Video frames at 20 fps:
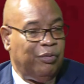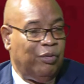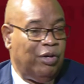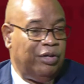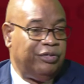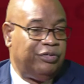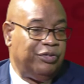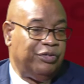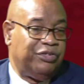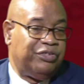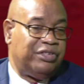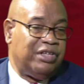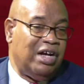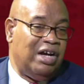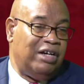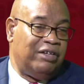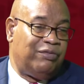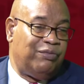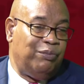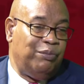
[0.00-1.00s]
want to
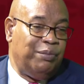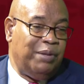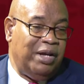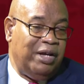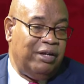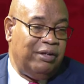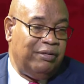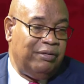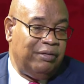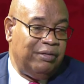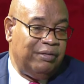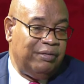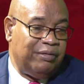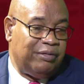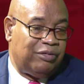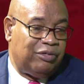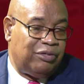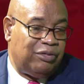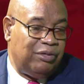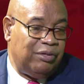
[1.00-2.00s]
start by
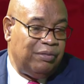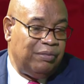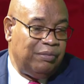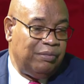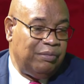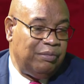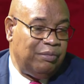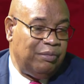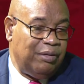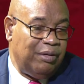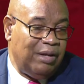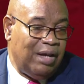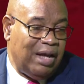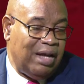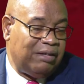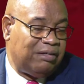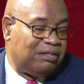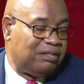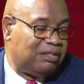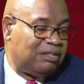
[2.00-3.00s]

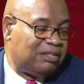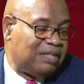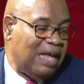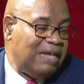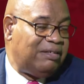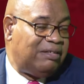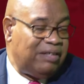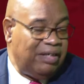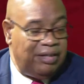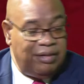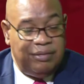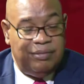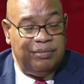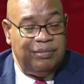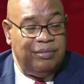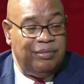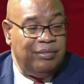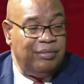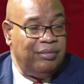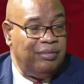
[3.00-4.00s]
citing
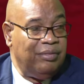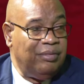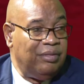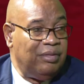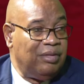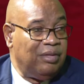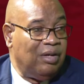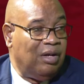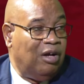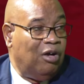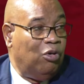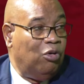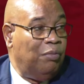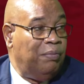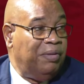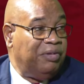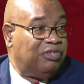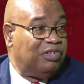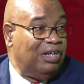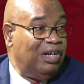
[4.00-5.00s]
our
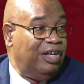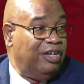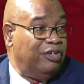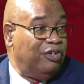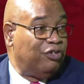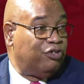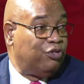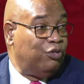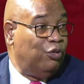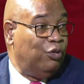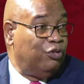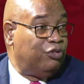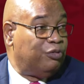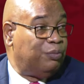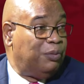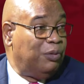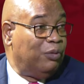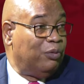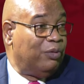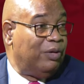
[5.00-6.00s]
miscellaneous roads
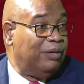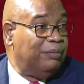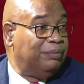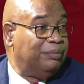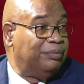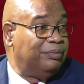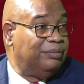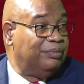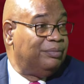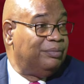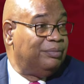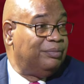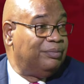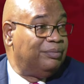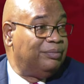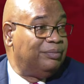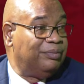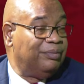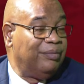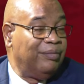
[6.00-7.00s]
program.
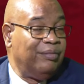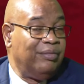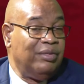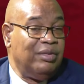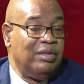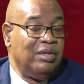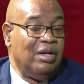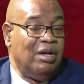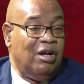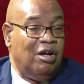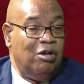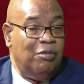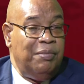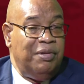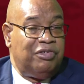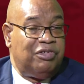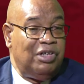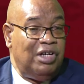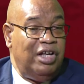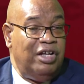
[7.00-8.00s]
Our
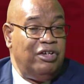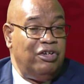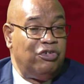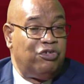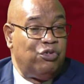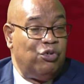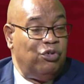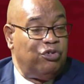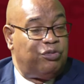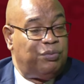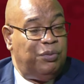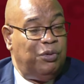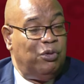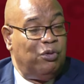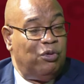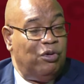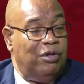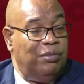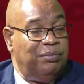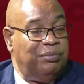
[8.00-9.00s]
miscellaneous roads
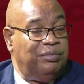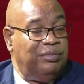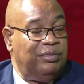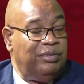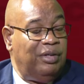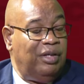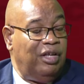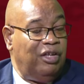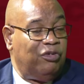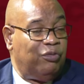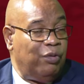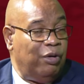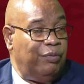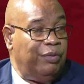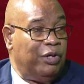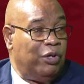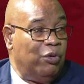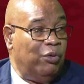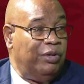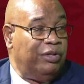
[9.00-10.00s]
program is where
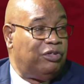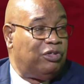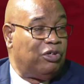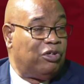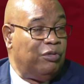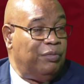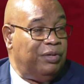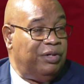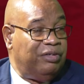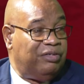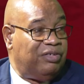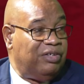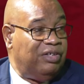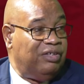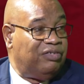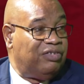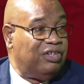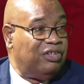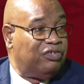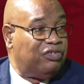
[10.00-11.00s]
we go into
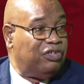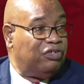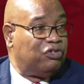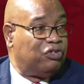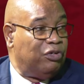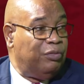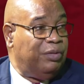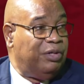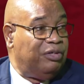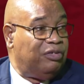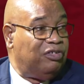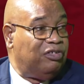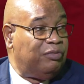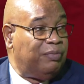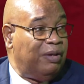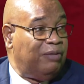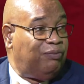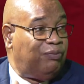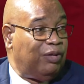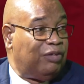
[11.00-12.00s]
communities and assist communities
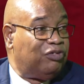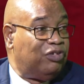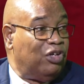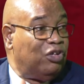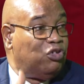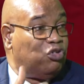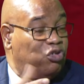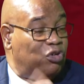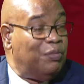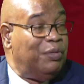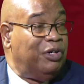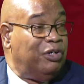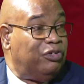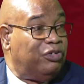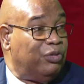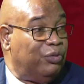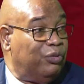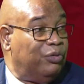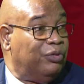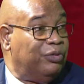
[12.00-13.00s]
by fixing
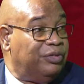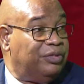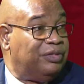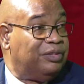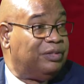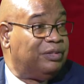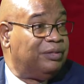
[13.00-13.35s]
community roads.